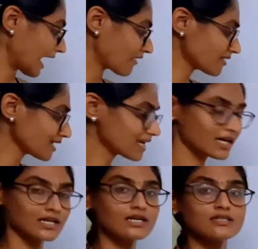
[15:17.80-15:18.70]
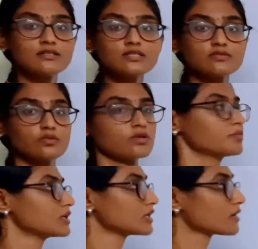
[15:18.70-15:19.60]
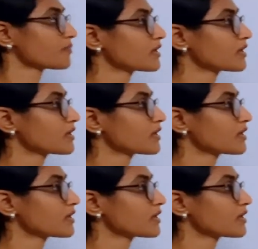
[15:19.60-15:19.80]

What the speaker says: after I connect this voltmeter.